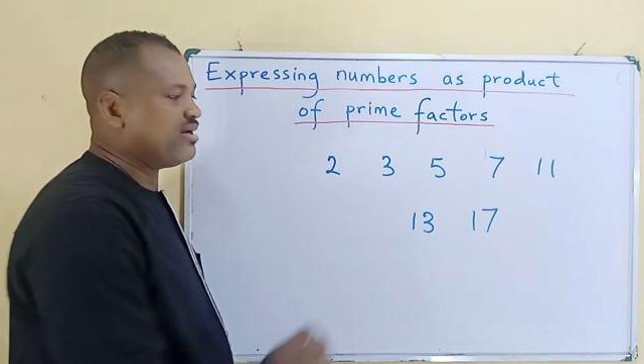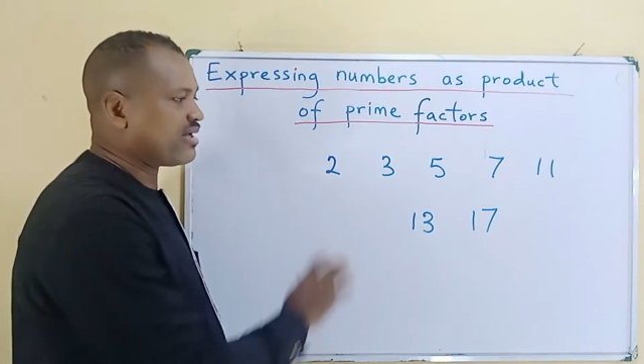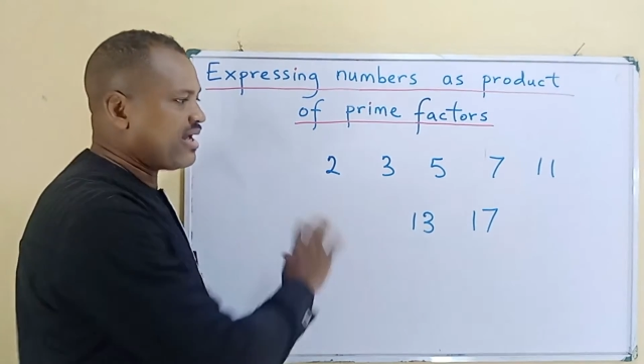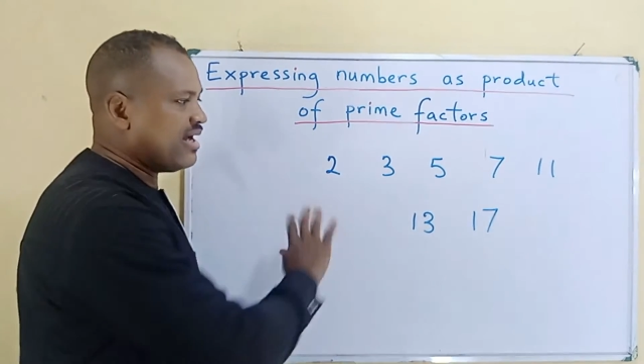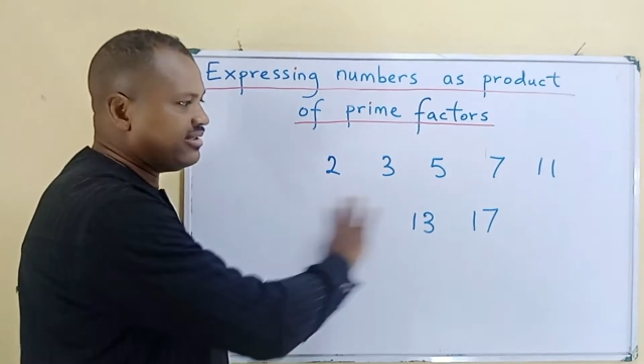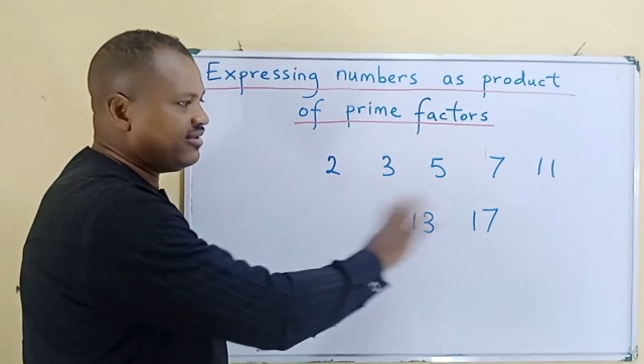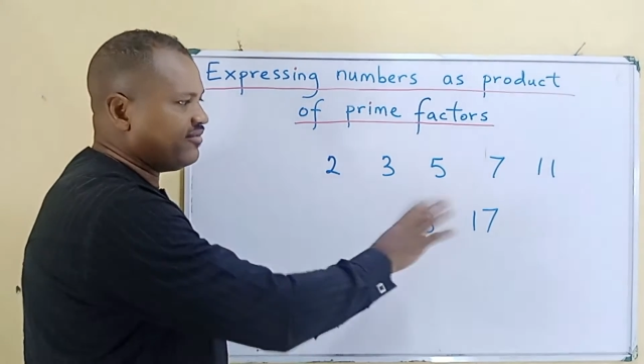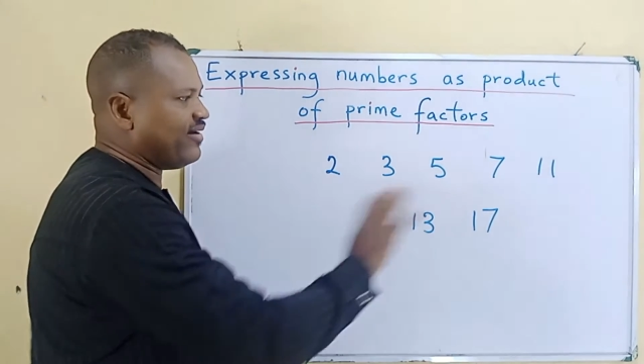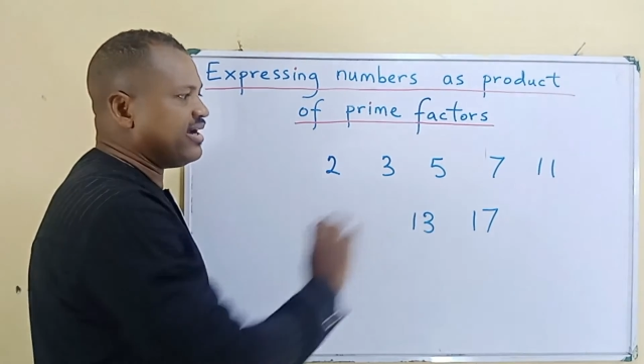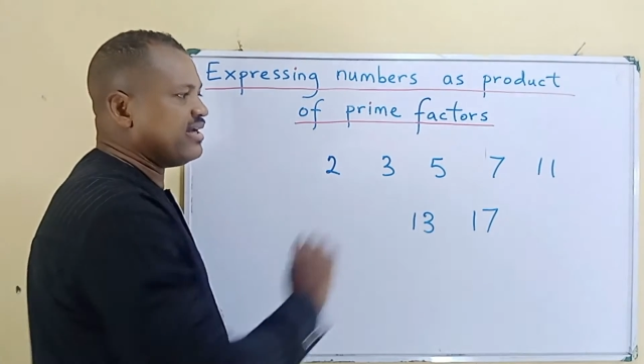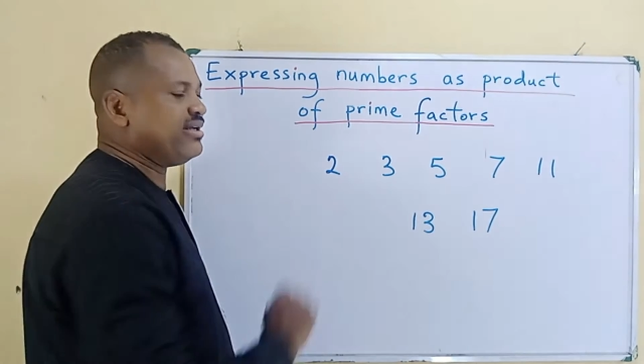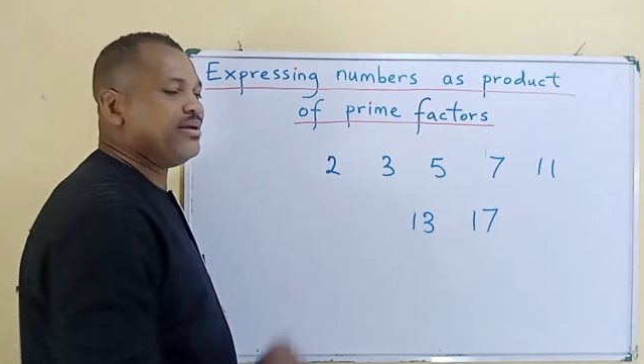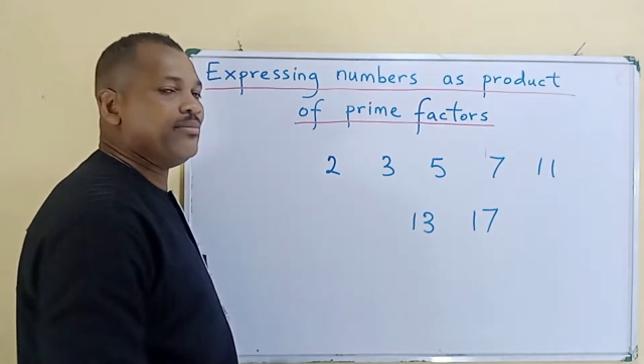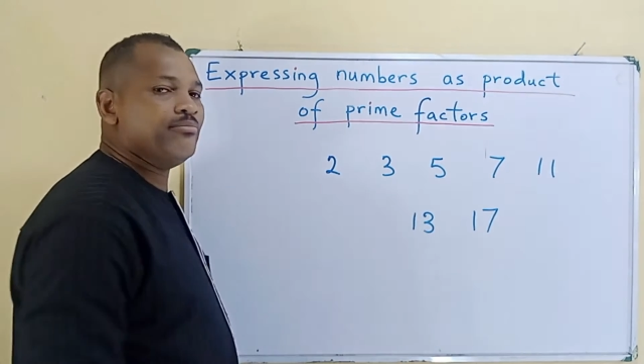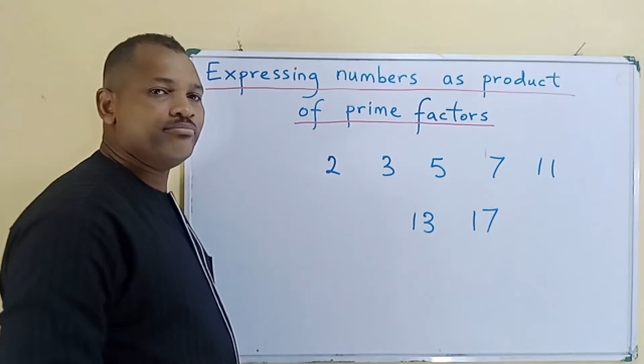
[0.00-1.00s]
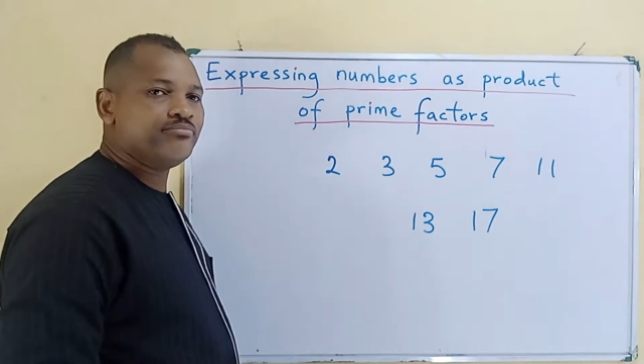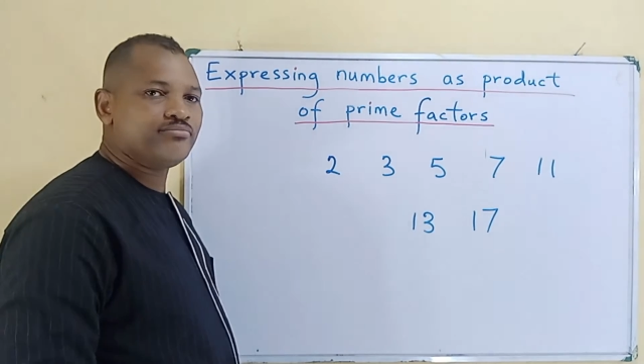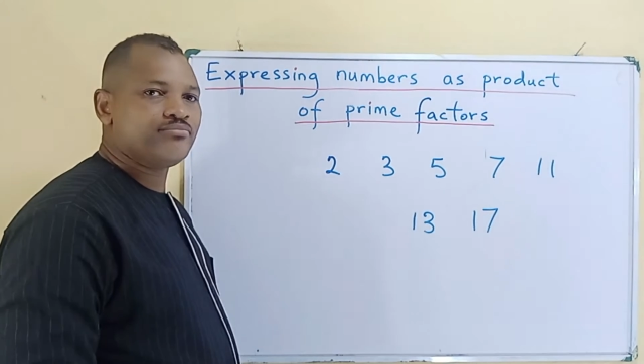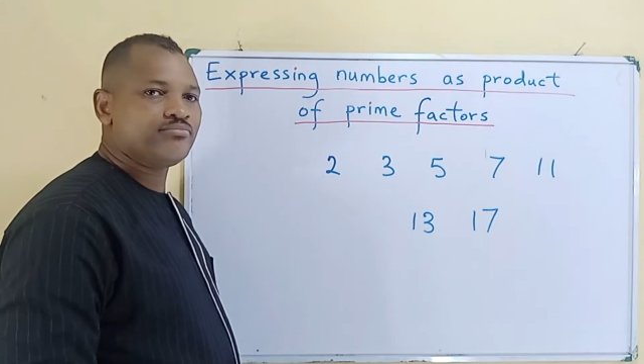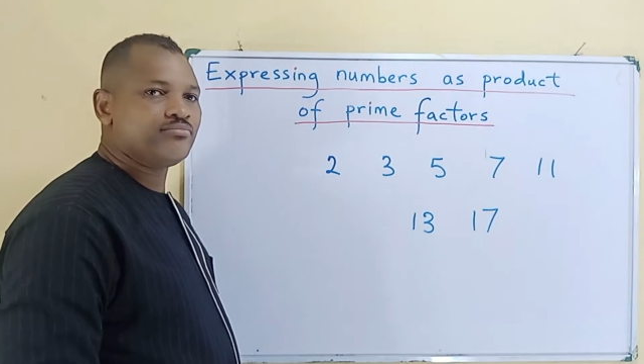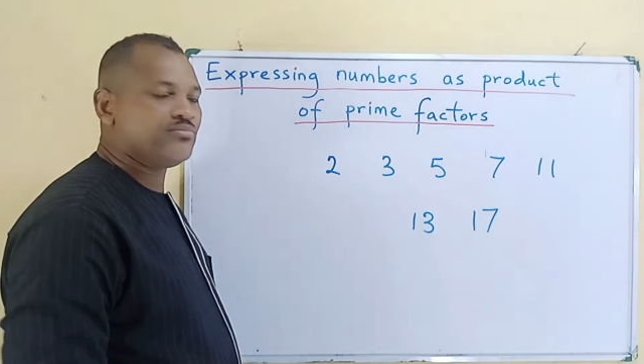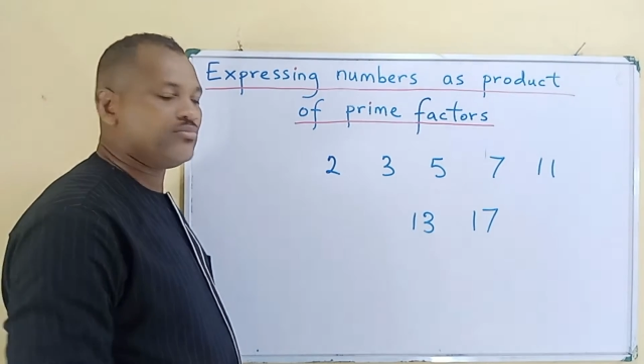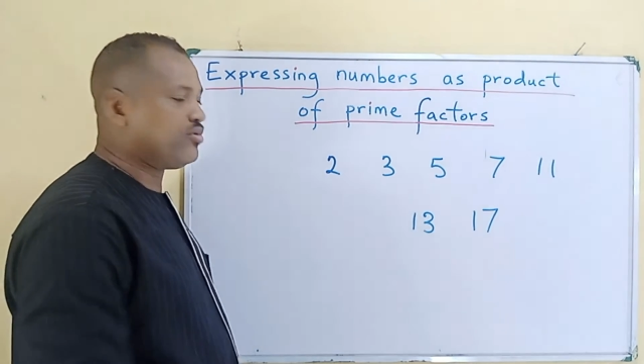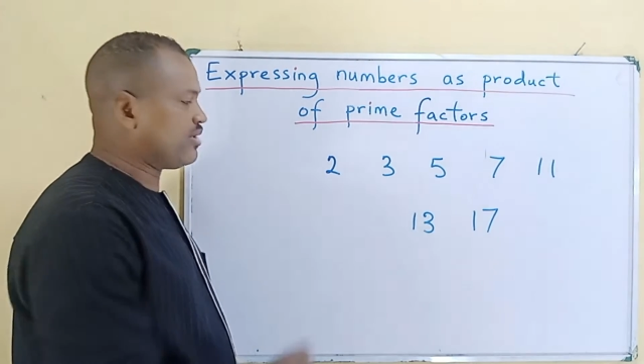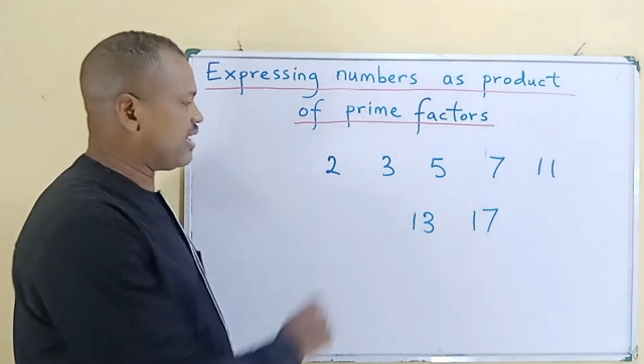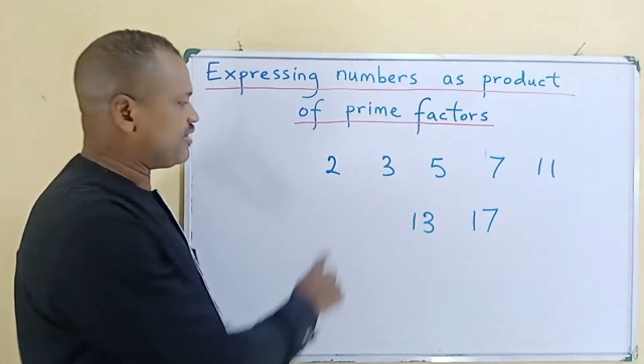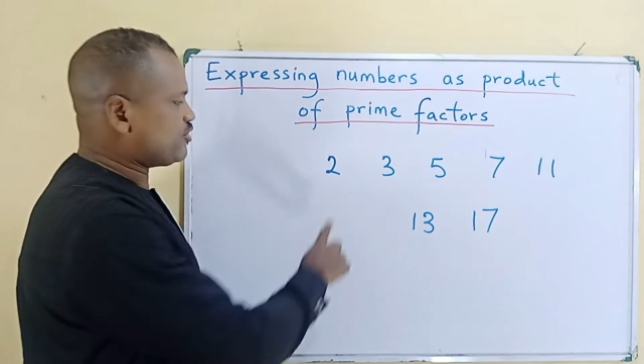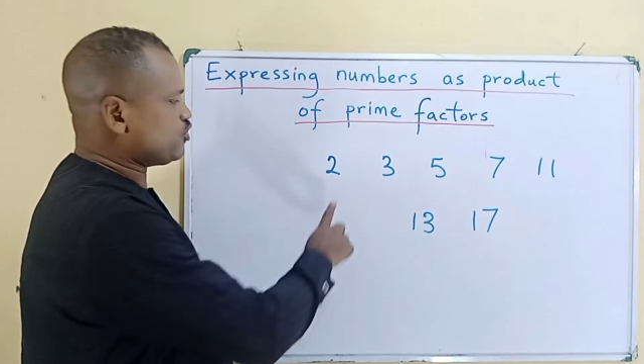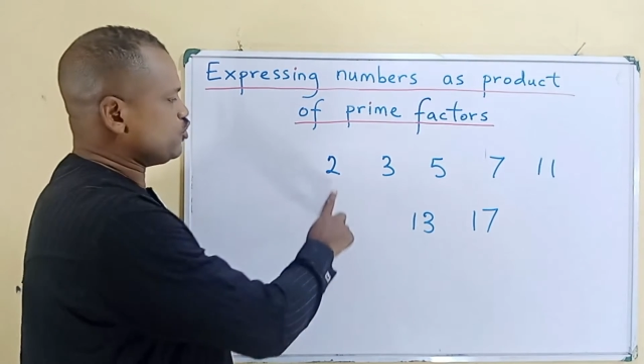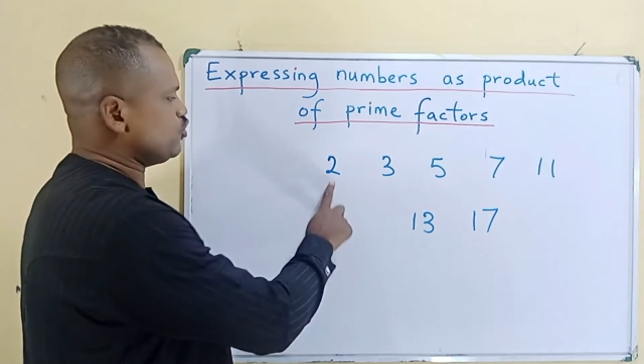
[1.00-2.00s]
can divide them. Look
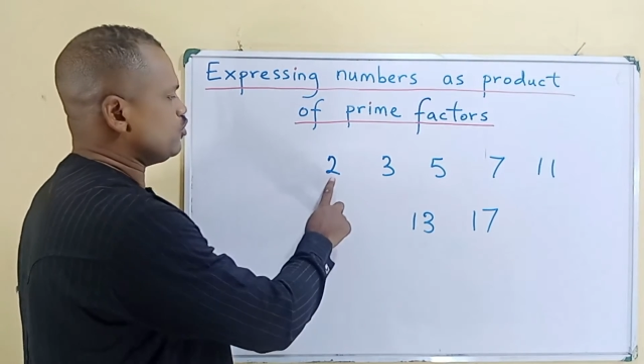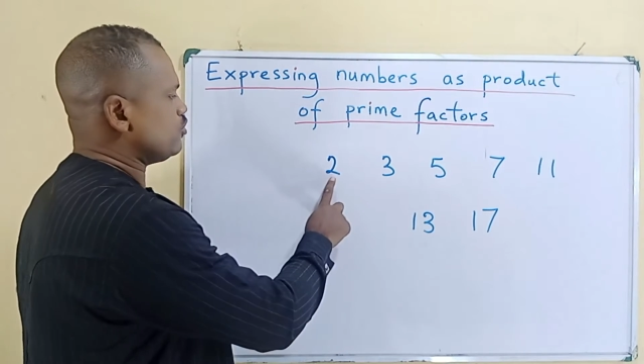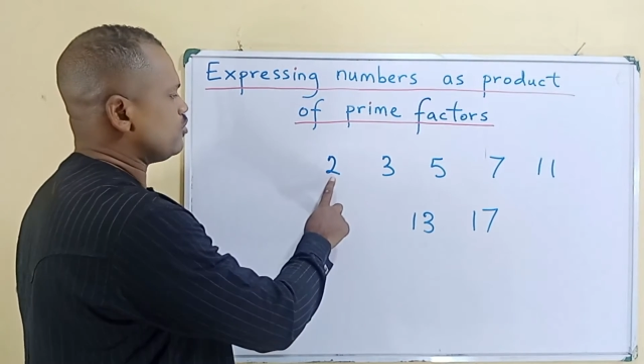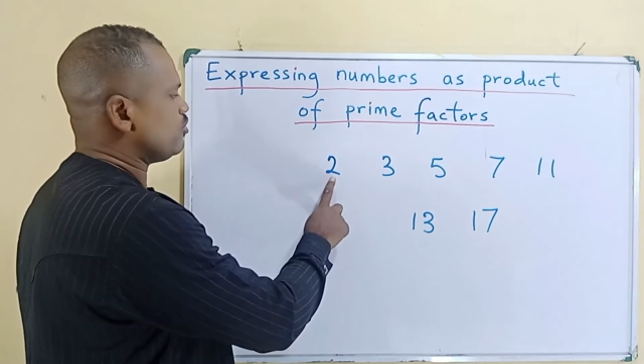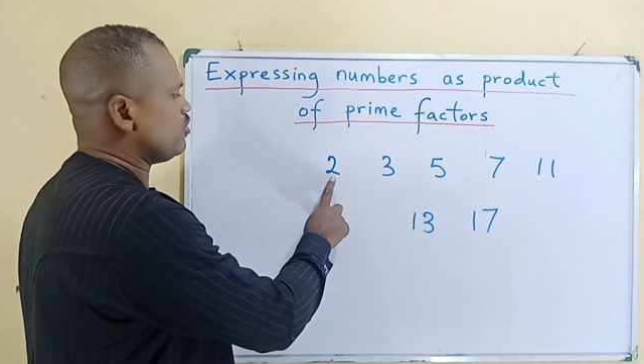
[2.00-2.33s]
at 2.